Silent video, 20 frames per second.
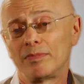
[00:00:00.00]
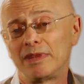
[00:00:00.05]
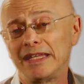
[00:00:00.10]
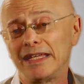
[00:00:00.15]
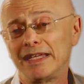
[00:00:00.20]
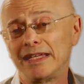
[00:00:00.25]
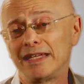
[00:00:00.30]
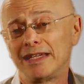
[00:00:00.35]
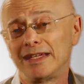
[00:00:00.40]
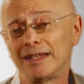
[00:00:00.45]

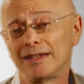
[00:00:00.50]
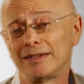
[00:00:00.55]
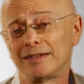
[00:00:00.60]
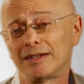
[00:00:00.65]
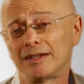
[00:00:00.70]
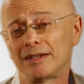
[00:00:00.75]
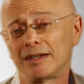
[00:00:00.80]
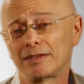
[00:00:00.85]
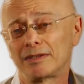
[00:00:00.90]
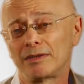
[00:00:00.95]
the
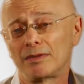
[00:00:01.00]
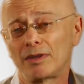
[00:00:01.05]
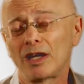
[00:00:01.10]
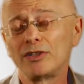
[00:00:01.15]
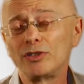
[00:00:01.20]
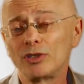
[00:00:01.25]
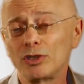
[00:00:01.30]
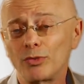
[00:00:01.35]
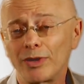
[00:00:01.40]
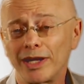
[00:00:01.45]

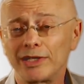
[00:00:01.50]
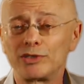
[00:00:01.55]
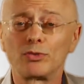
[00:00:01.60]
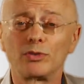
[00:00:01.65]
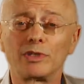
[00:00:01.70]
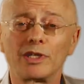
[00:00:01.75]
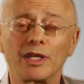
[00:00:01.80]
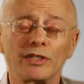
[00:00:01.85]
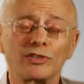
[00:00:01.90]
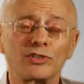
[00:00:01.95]

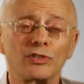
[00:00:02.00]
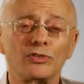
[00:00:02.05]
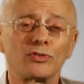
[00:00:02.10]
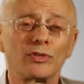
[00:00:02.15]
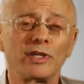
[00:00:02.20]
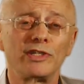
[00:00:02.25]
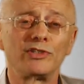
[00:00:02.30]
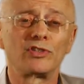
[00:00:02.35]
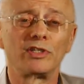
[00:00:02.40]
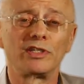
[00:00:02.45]
undergraduate
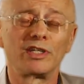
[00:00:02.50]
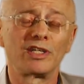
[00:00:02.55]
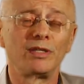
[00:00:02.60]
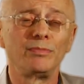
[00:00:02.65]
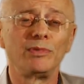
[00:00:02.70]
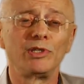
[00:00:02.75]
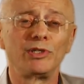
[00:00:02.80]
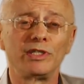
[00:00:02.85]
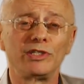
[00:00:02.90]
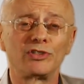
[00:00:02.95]
concentration in
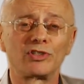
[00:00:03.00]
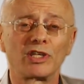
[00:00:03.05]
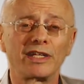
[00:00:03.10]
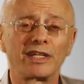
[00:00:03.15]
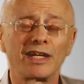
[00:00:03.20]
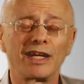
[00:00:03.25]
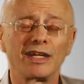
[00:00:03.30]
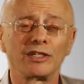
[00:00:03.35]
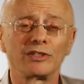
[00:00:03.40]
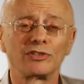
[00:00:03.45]
community
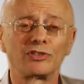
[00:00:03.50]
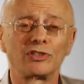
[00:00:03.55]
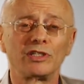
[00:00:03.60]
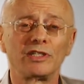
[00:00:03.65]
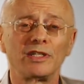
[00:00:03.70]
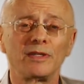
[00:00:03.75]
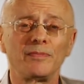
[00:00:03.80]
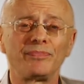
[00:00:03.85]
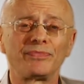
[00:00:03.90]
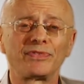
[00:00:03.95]

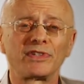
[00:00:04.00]
psychology.